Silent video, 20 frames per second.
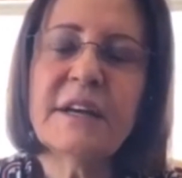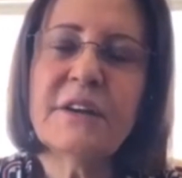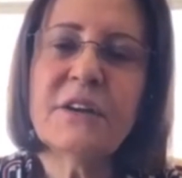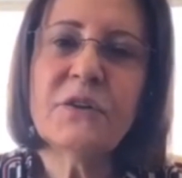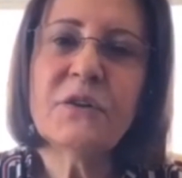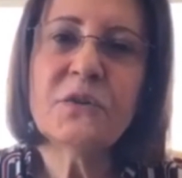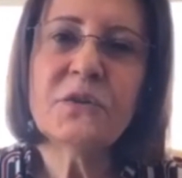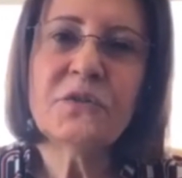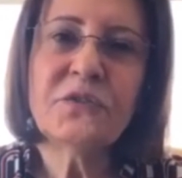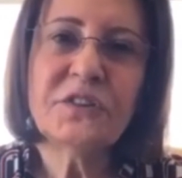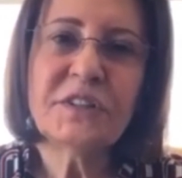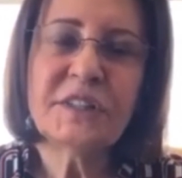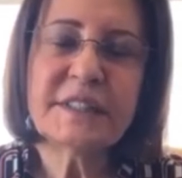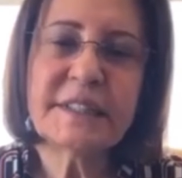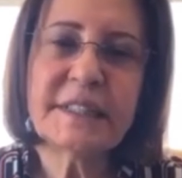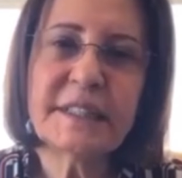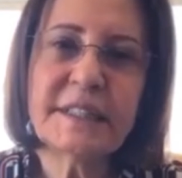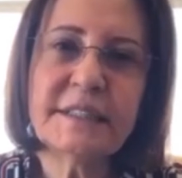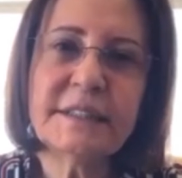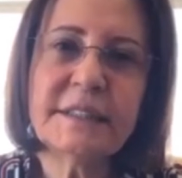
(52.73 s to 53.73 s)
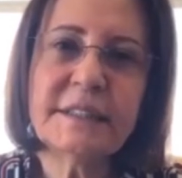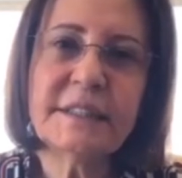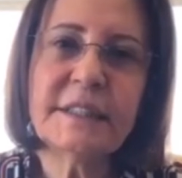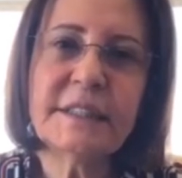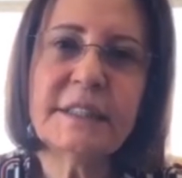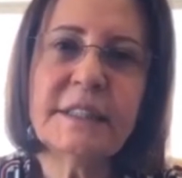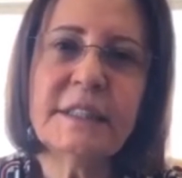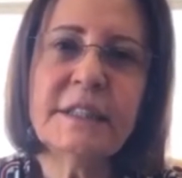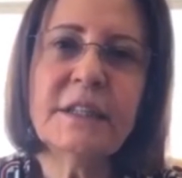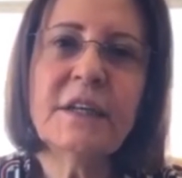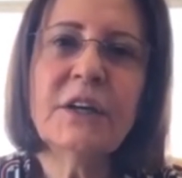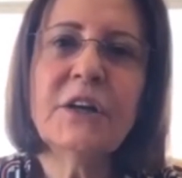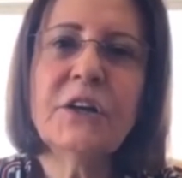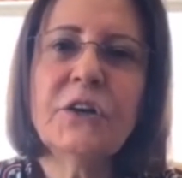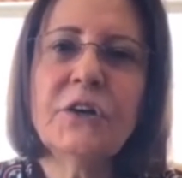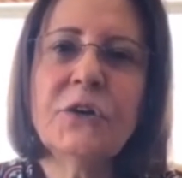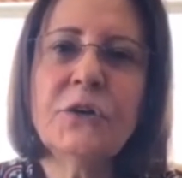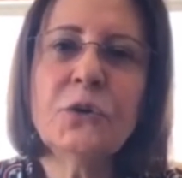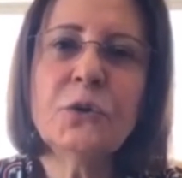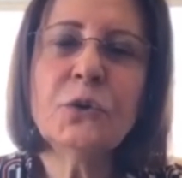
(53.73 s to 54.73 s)
your fertility,
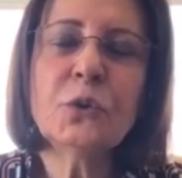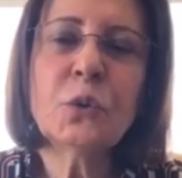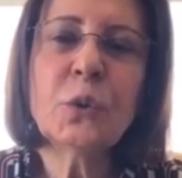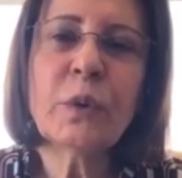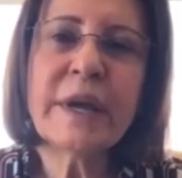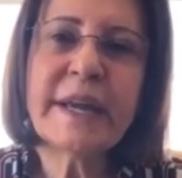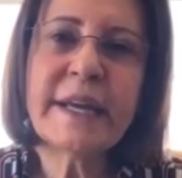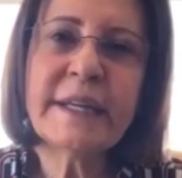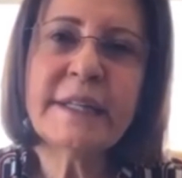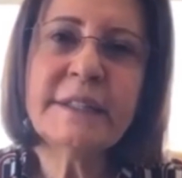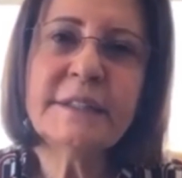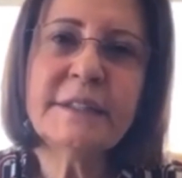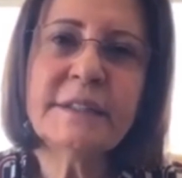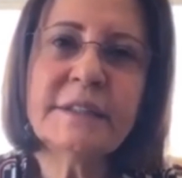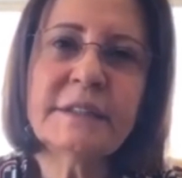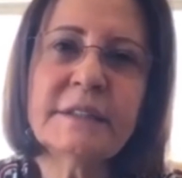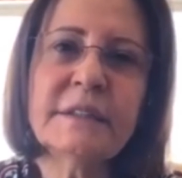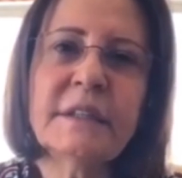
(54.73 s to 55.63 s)
your weight,